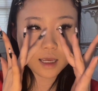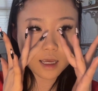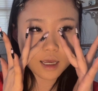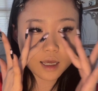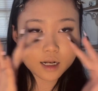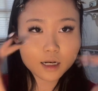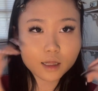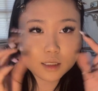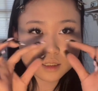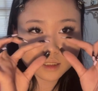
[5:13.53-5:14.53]
and
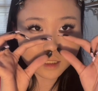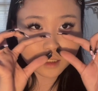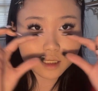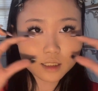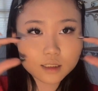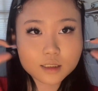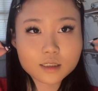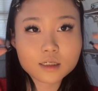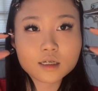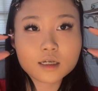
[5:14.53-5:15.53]
the sun-kissed
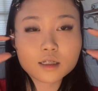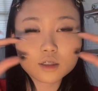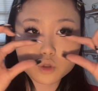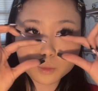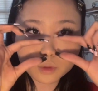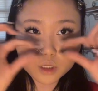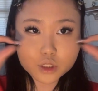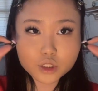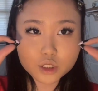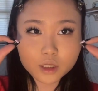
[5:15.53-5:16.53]
little
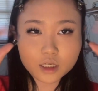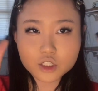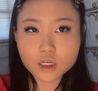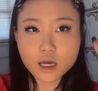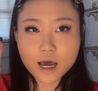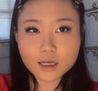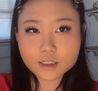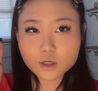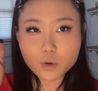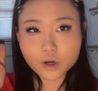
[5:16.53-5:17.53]
blush that she has
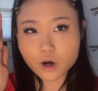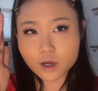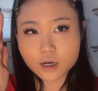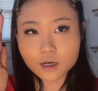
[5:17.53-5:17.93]
going on.